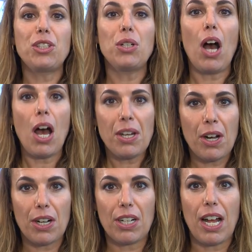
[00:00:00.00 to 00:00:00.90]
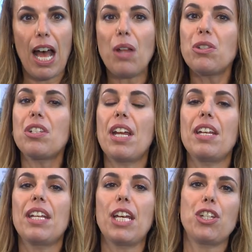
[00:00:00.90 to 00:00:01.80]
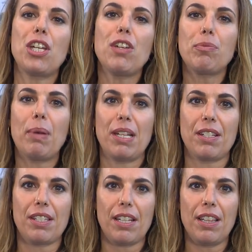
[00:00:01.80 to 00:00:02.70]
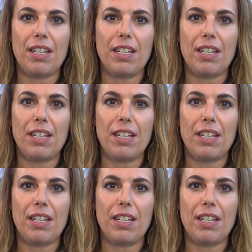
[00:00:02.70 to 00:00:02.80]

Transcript: to honor outstanding achievements in